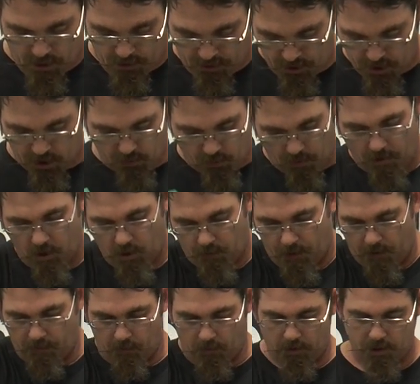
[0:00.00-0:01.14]
this is where most
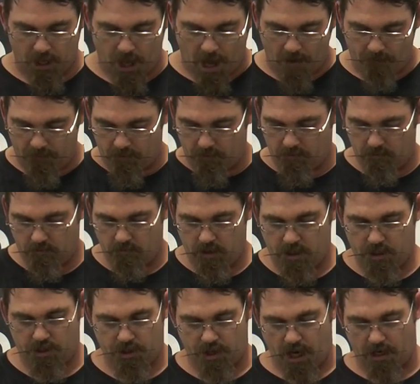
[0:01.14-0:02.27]
people will stop.
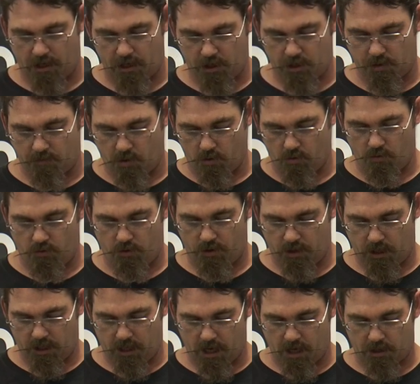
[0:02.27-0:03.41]
It's sanded smooth
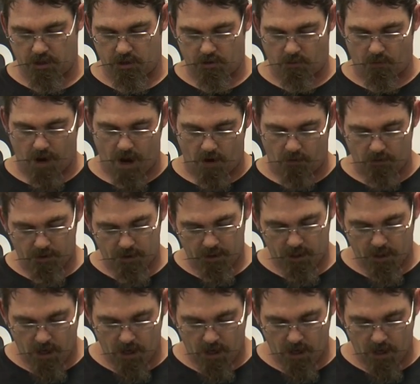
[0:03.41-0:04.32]
and the edges are round.